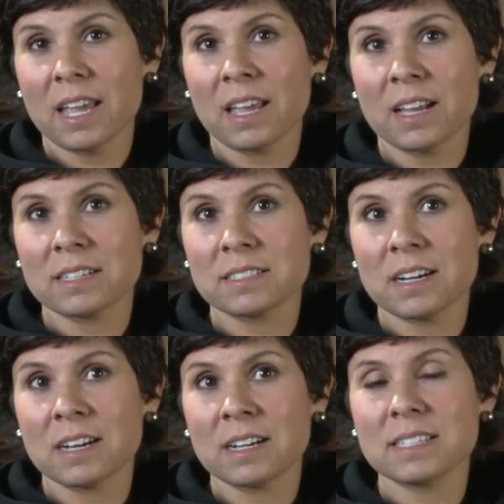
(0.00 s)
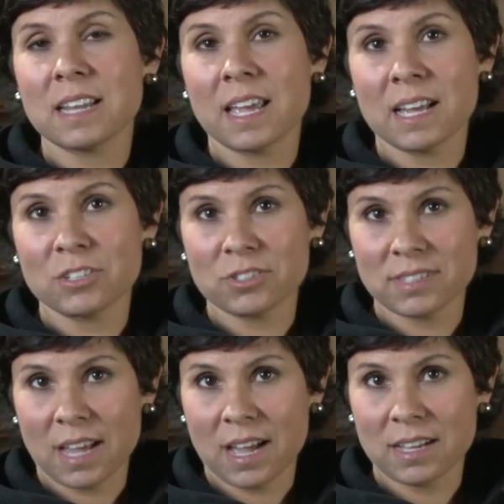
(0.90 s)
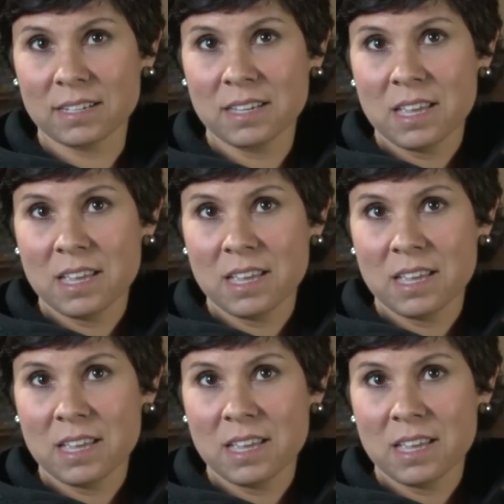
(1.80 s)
and today I just got